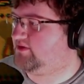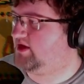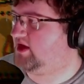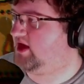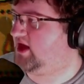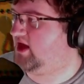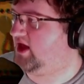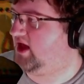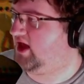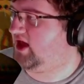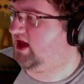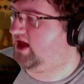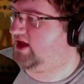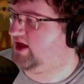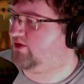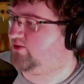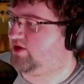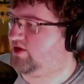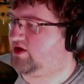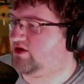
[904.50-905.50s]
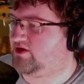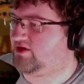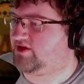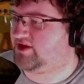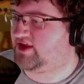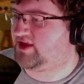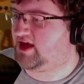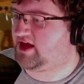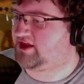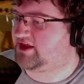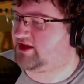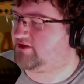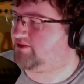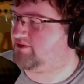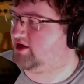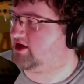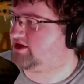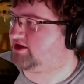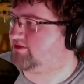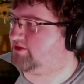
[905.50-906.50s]
and we could sack the
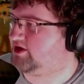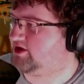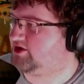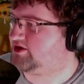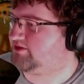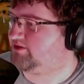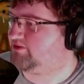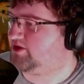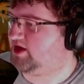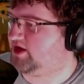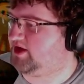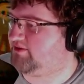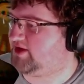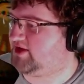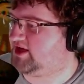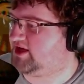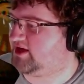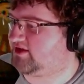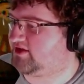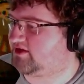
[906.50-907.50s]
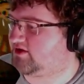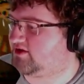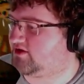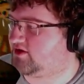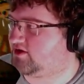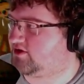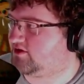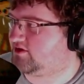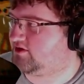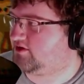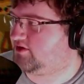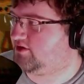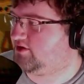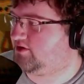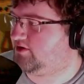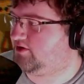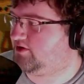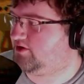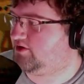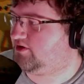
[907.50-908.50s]
opossum here to play my death card.
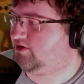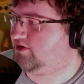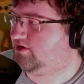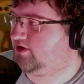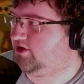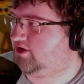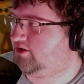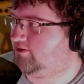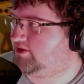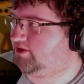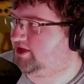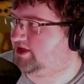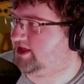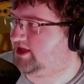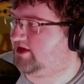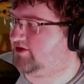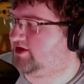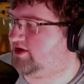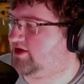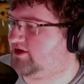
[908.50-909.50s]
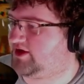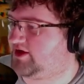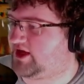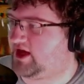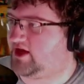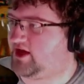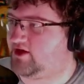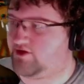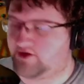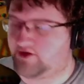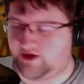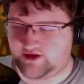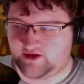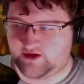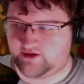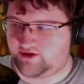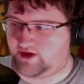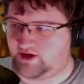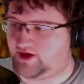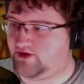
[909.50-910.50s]
But then that would kill the coyote, so
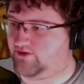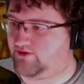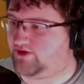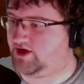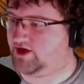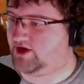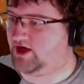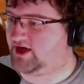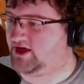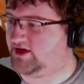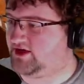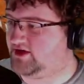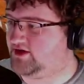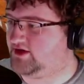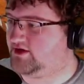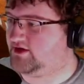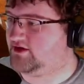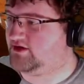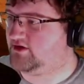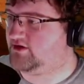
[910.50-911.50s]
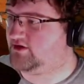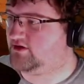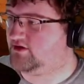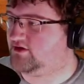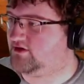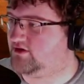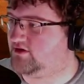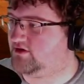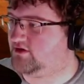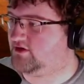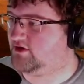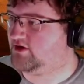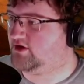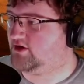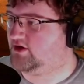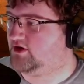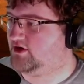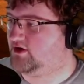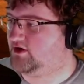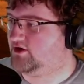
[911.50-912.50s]
no, we're not gonna.
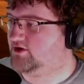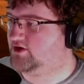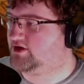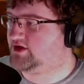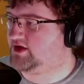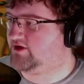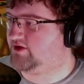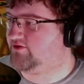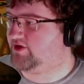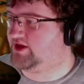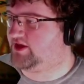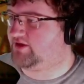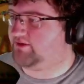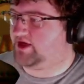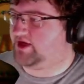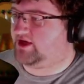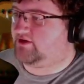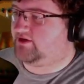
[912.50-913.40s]
Just gonna ring the bell.